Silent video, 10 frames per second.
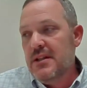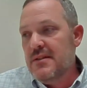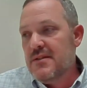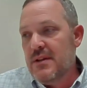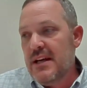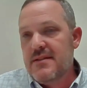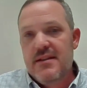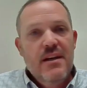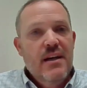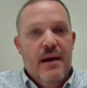And so that
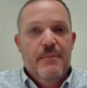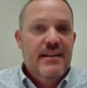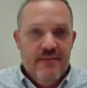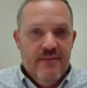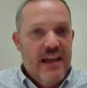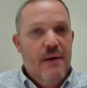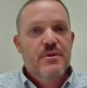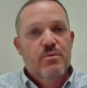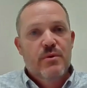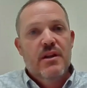
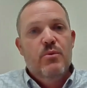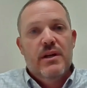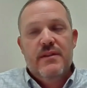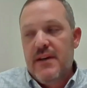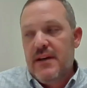was really what